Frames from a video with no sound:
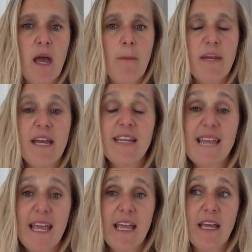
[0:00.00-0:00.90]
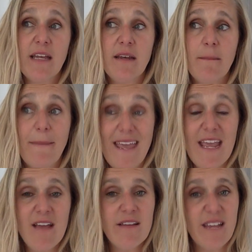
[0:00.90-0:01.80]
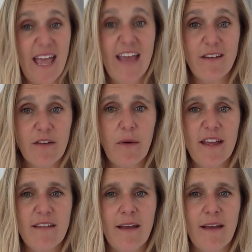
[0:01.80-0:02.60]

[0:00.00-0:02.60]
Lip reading: But it had taken me to get into it,